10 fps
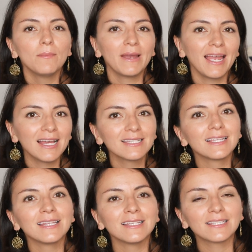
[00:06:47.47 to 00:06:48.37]
By
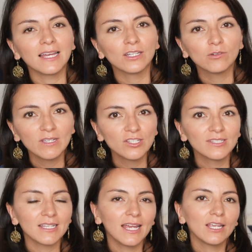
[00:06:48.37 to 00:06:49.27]
asking these kind of
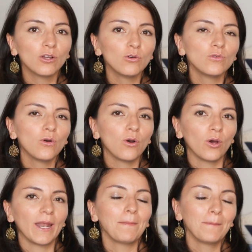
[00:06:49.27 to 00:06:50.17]
questions, I go
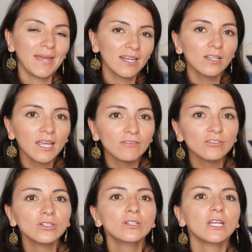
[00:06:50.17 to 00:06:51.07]
on a meta
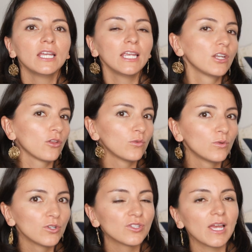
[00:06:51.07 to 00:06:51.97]
level. In other
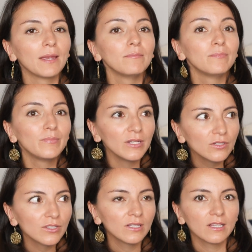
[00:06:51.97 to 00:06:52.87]
words, I'm
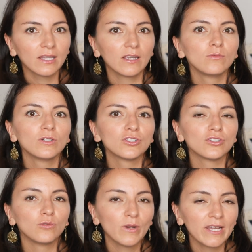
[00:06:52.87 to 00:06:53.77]
building the language
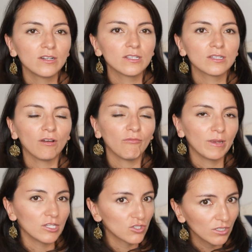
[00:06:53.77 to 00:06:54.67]
awareness of
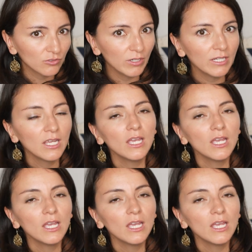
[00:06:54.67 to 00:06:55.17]
my children,